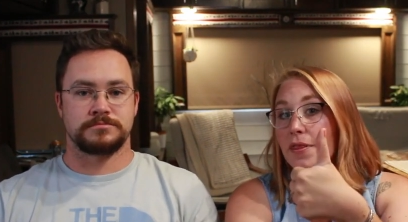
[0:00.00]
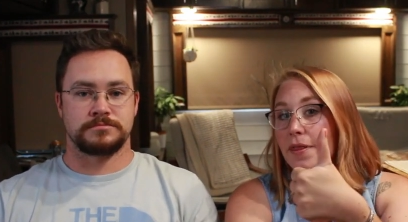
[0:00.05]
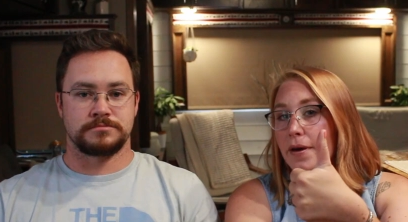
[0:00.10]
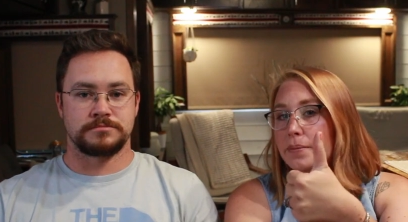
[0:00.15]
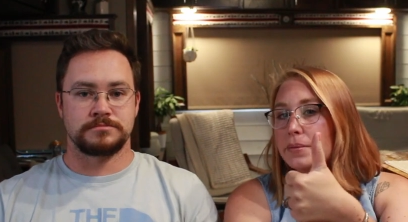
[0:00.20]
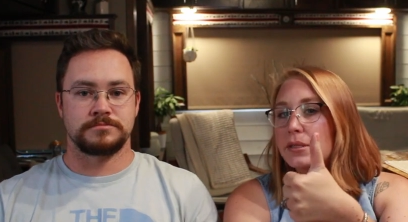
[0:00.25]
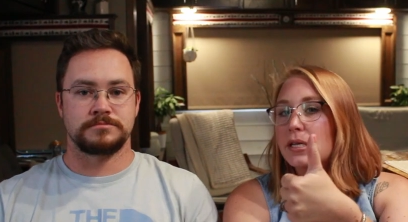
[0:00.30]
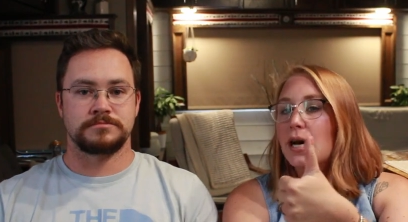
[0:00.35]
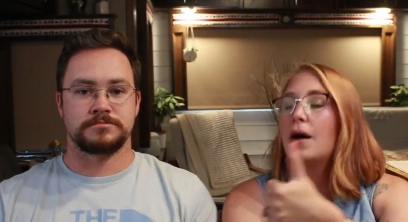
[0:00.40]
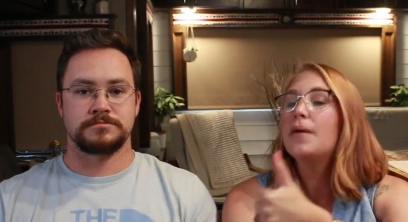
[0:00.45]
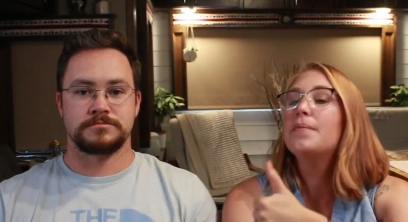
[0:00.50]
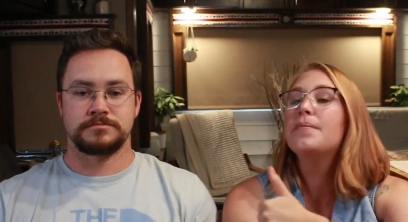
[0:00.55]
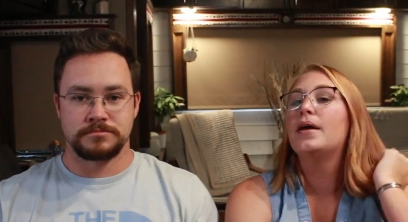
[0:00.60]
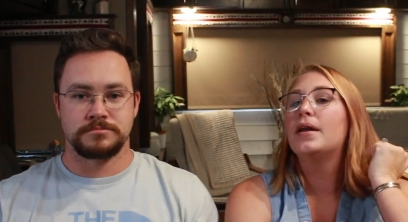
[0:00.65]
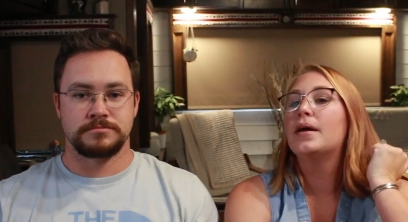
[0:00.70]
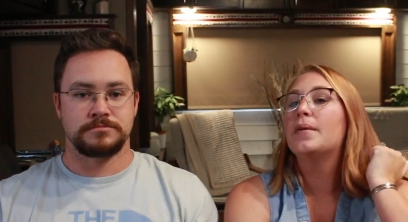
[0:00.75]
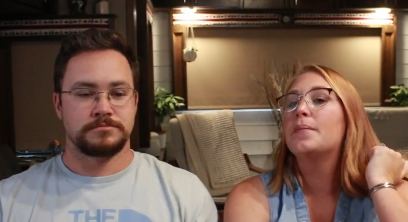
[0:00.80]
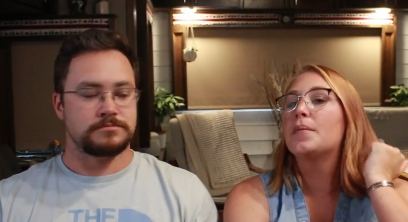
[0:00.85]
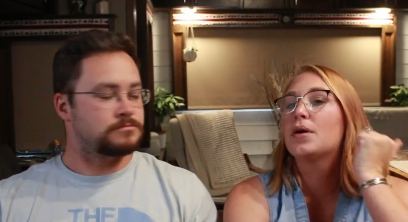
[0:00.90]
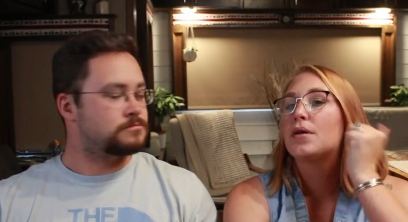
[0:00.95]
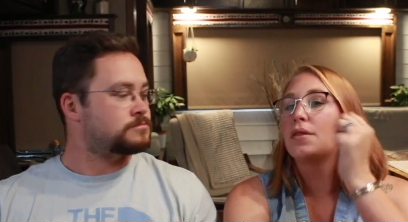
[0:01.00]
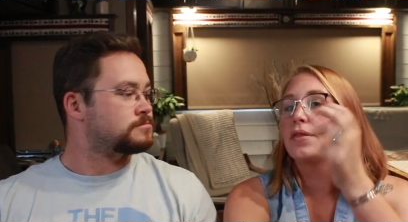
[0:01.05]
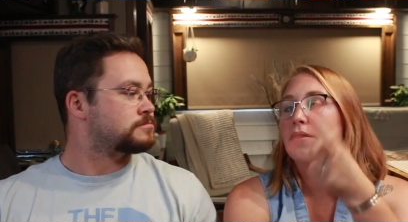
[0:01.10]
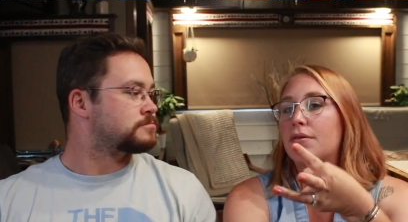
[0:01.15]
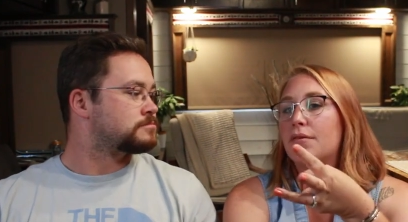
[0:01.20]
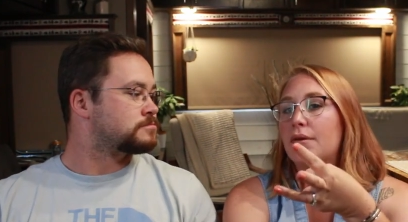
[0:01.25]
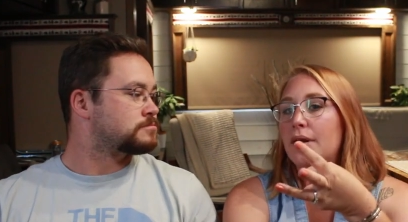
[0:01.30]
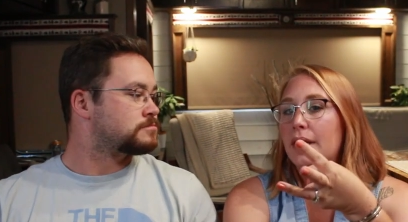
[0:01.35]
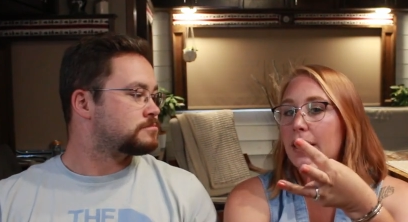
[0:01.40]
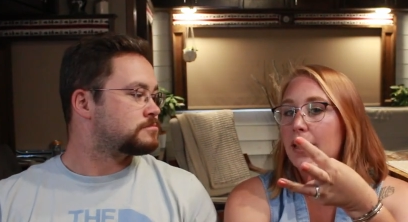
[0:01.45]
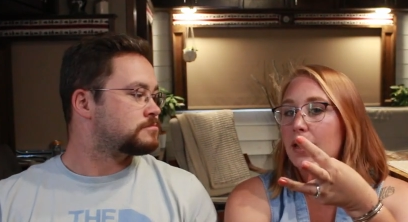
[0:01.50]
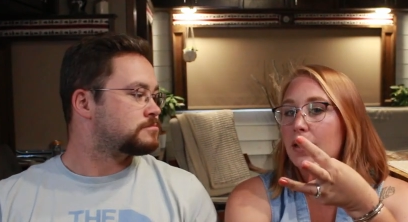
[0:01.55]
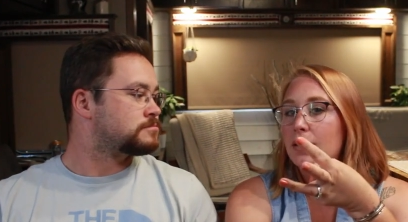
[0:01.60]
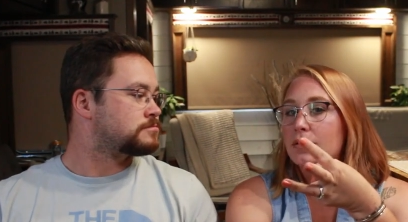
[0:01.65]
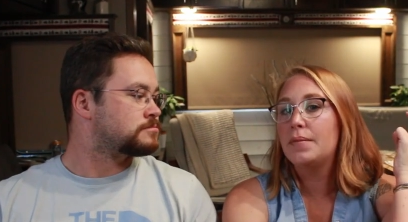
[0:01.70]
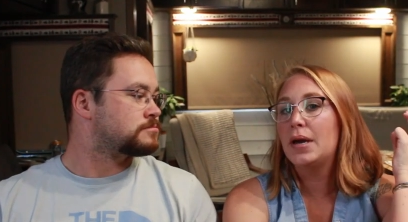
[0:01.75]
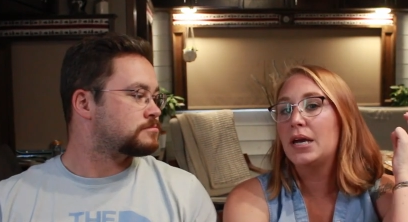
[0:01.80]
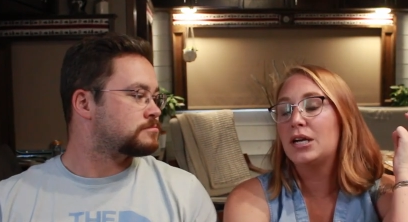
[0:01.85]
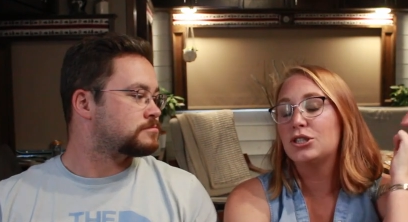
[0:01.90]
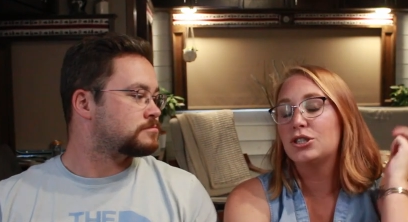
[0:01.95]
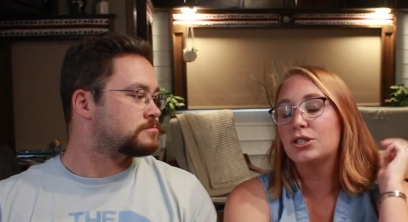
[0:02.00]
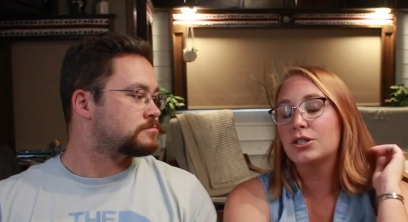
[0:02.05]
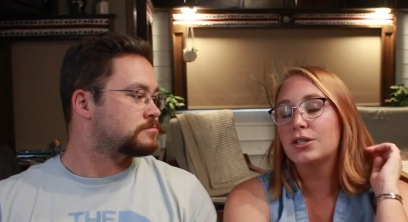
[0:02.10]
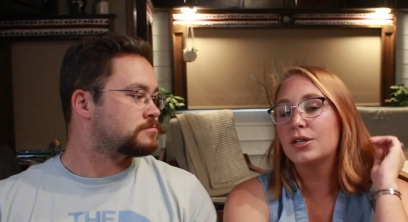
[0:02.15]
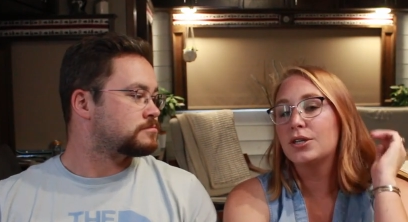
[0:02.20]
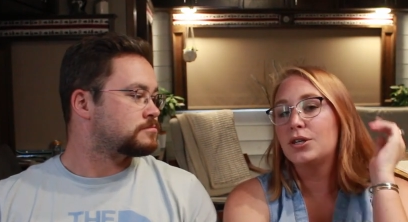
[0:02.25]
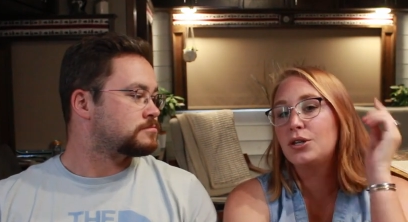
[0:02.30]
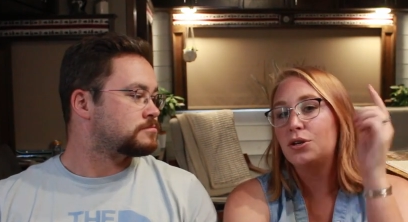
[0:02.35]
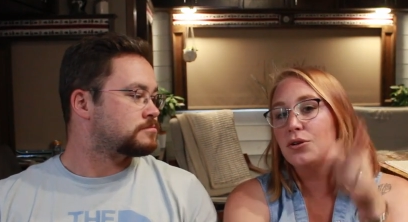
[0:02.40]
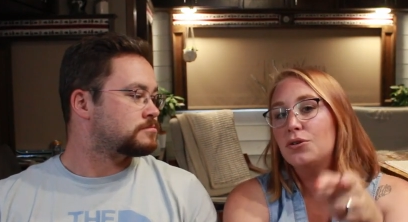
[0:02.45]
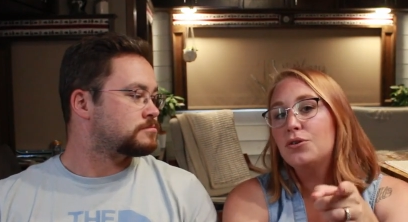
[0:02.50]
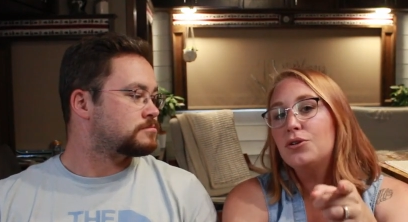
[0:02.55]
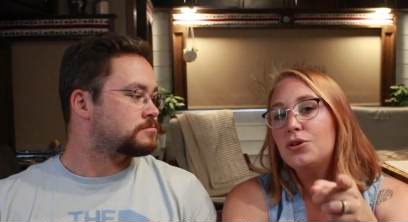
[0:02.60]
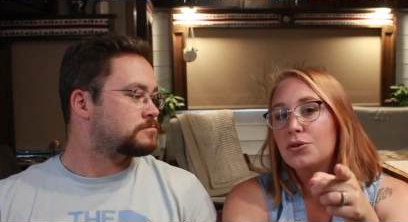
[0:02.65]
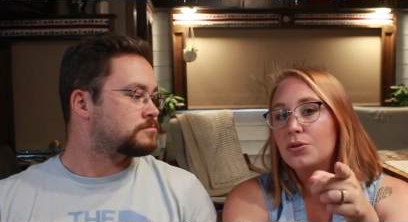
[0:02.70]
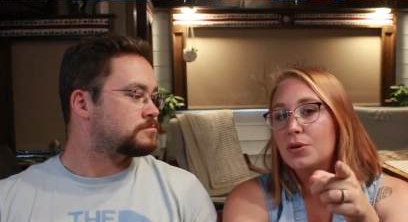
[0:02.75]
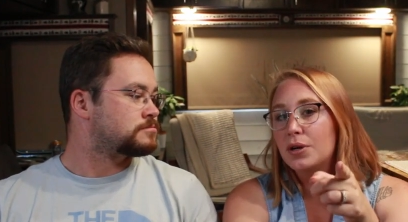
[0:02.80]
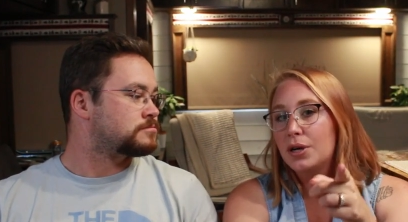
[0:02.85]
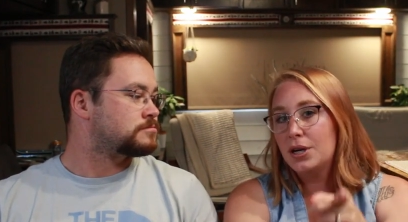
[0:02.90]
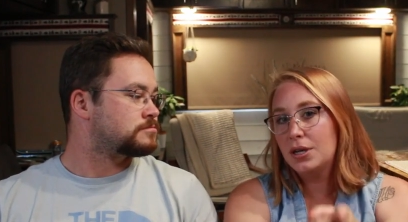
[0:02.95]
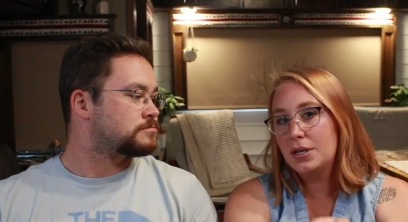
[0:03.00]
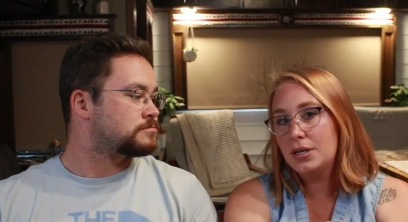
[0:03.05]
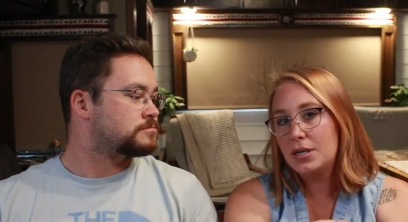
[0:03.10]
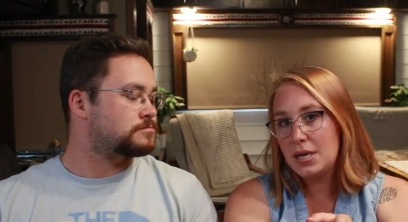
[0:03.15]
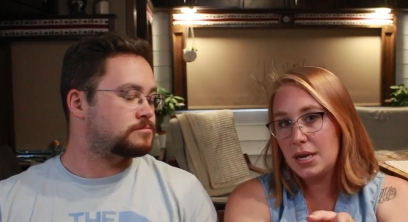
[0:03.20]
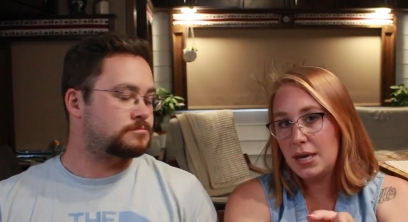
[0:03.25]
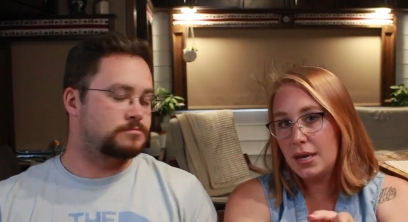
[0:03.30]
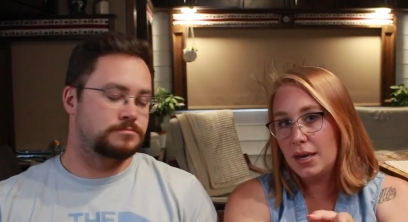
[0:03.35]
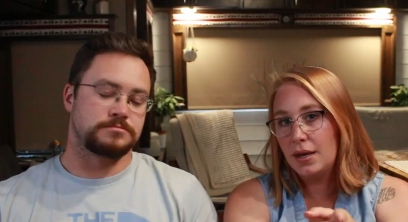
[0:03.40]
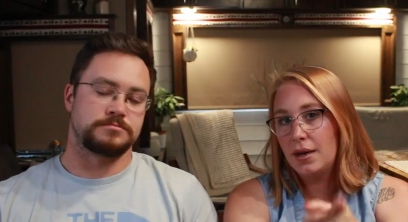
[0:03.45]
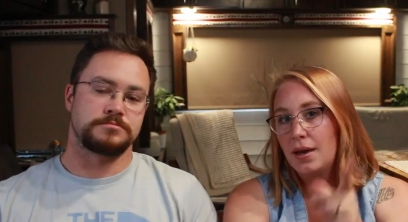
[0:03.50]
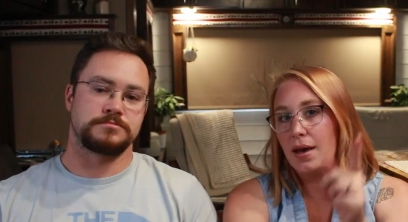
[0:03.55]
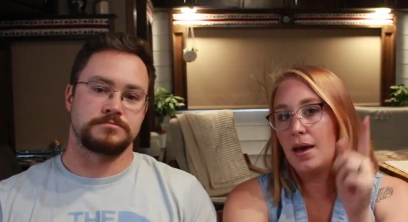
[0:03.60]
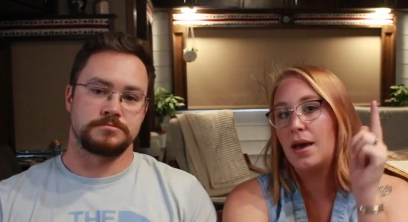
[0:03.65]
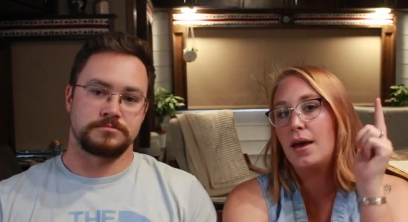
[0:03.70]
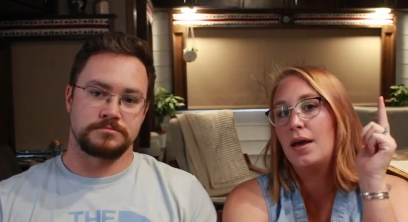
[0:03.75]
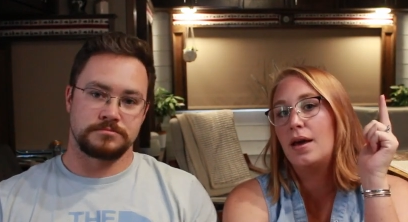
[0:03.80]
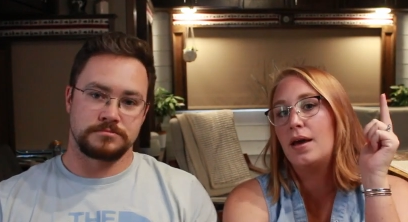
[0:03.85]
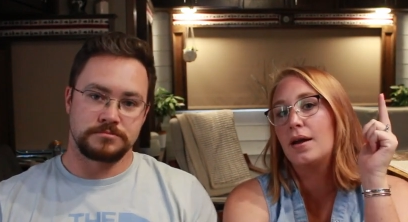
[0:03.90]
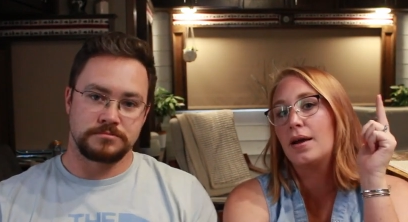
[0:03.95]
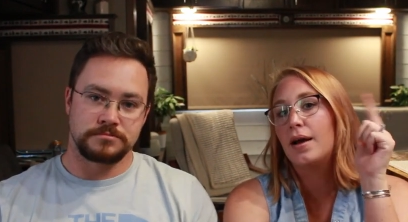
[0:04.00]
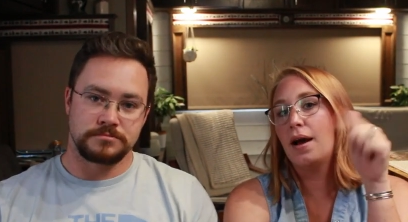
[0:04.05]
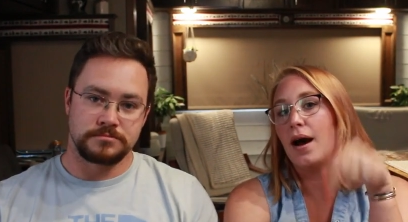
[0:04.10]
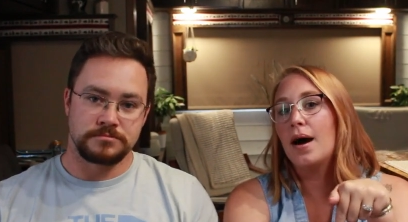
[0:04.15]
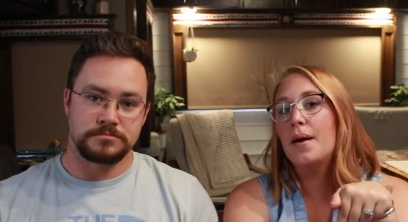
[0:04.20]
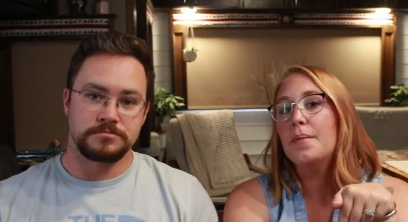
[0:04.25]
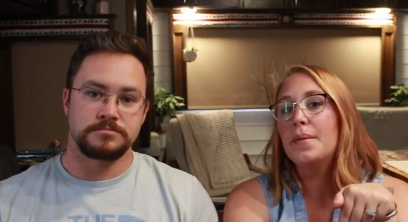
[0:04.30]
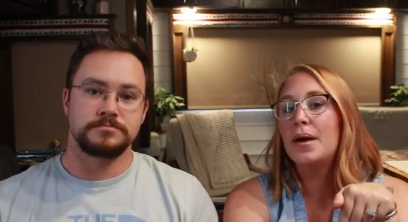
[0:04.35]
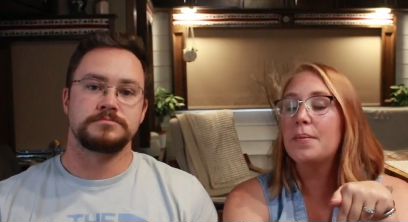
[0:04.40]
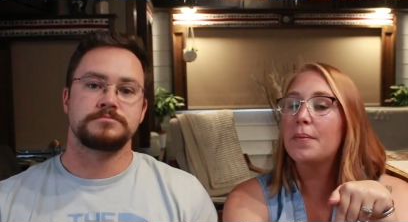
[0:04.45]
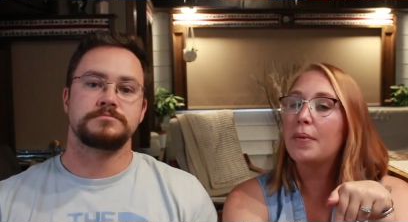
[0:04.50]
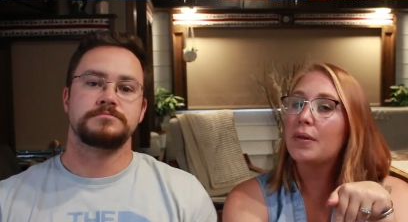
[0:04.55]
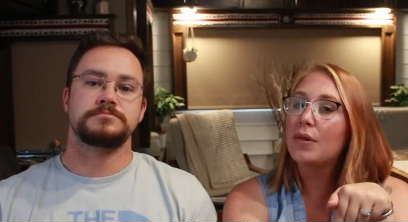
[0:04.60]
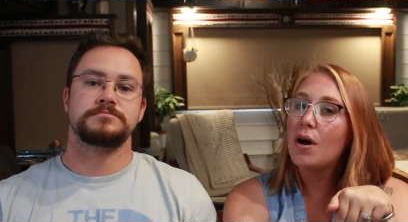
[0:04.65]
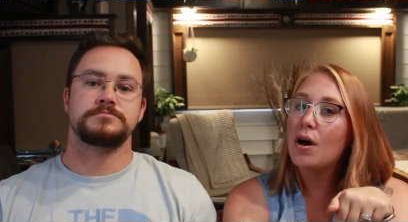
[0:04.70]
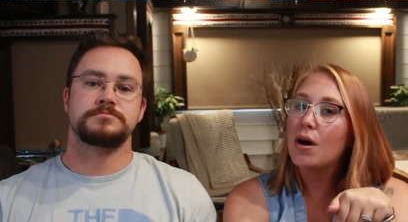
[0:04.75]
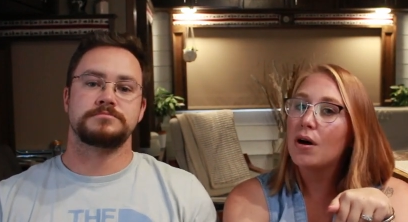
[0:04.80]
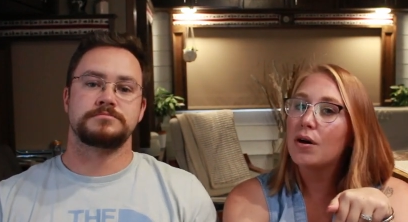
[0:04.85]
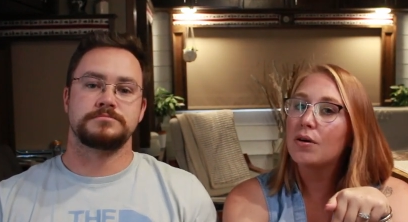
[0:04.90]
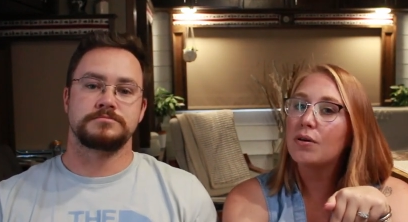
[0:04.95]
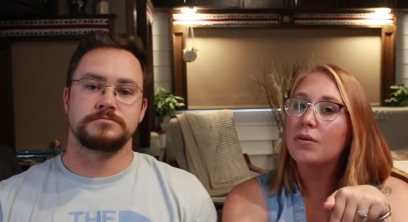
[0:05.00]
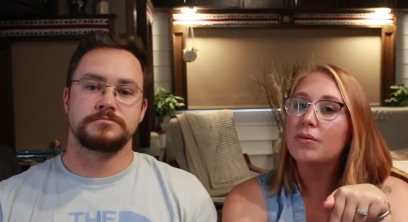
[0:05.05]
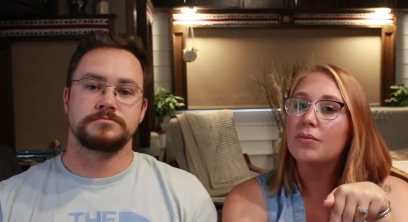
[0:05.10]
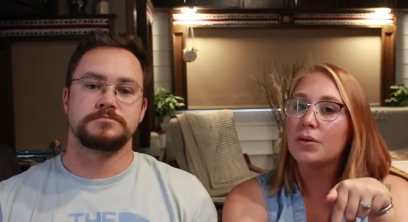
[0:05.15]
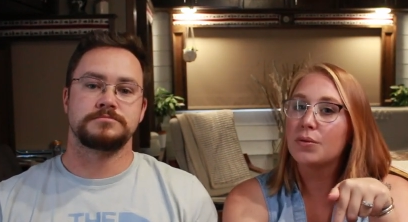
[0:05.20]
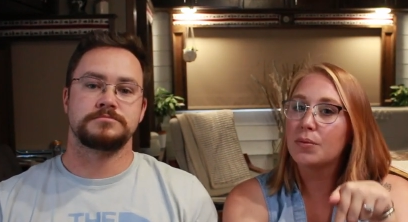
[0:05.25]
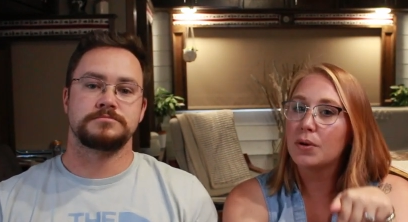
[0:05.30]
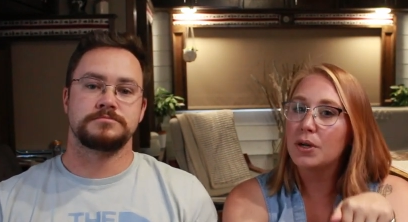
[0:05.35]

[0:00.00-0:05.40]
Speaker 1: thumbs up. And number three, make sure and you do a good deed and comment below with